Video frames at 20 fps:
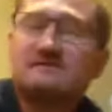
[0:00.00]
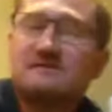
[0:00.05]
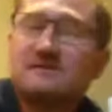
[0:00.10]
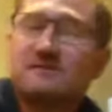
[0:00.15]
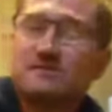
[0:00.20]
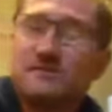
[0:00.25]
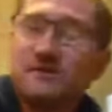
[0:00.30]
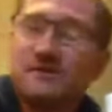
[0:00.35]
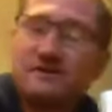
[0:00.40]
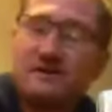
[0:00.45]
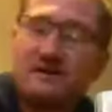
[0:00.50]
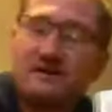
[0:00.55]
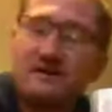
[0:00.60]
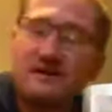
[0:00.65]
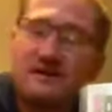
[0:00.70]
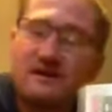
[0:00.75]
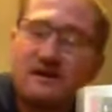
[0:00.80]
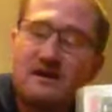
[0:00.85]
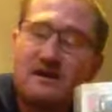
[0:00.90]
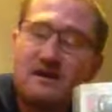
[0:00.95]
that were on
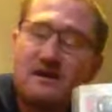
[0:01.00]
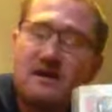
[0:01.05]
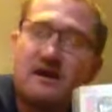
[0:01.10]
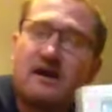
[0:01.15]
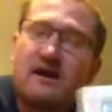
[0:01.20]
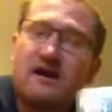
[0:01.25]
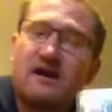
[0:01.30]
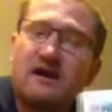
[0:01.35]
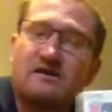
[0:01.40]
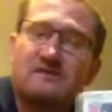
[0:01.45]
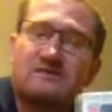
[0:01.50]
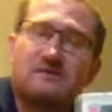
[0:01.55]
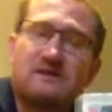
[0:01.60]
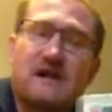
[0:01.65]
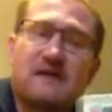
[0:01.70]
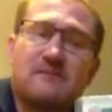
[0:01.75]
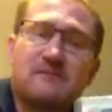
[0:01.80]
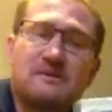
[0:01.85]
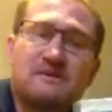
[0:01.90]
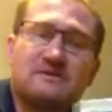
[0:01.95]

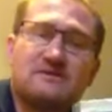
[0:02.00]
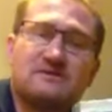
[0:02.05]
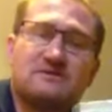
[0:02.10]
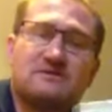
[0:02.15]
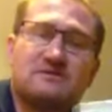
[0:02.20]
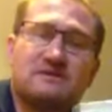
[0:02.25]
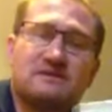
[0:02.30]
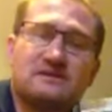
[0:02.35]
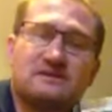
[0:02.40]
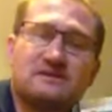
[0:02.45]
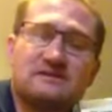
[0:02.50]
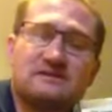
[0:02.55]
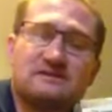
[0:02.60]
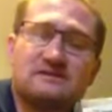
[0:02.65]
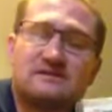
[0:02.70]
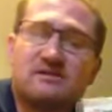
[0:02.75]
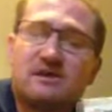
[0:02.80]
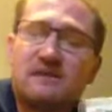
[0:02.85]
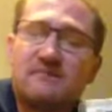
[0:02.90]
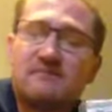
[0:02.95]
Chaplin during his
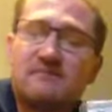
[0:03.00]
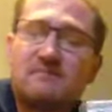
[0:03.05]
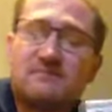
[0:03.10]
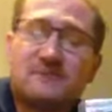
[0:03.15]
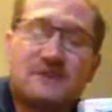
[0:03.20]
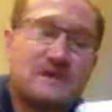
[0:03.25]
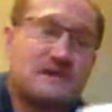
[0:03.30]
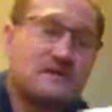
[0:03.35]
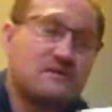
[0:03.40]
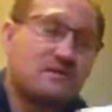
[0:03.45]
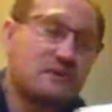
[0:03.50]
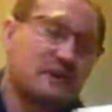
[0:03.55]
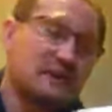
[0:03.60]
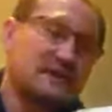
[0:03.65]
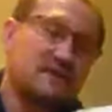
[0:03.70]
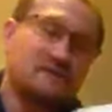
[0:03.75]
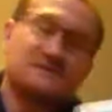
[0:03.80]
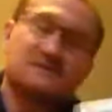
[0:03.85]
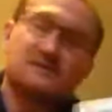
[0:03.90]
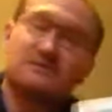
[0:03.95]
time when he
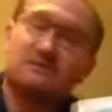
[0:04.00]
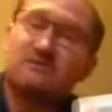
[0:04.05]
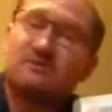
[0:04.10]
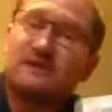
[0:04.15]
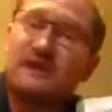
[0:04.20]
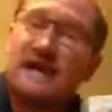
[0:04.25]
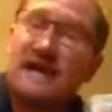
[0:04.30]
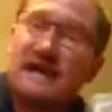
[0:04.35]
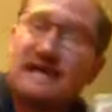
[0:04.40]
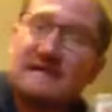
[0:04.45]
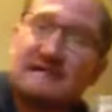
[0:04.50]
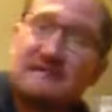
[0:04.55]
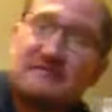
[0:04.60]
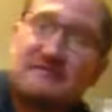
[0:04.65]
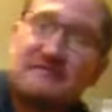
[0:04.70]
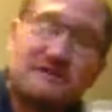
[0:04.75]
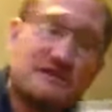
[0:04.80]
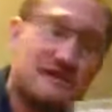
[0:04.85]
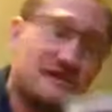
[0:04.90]
was still pretty active.